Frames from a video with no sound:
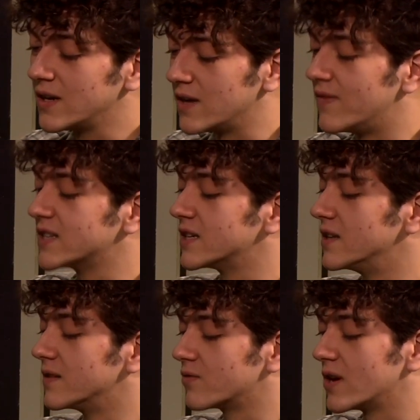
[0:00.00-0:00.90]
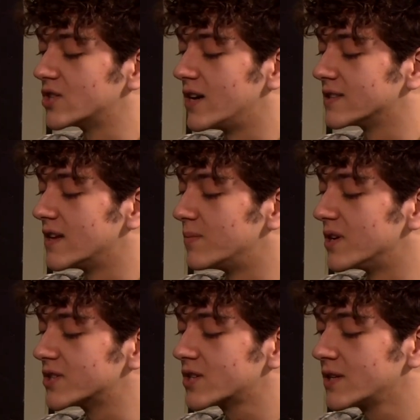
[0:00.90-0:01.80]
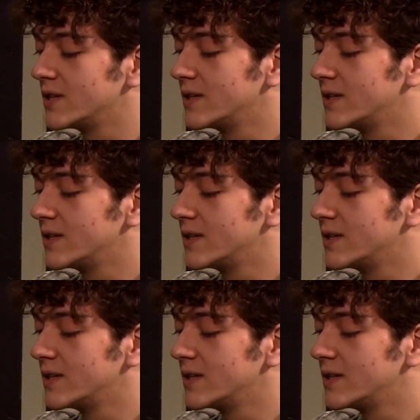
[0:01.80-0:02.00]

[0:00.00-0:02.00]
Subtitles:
invested in the franchise that much.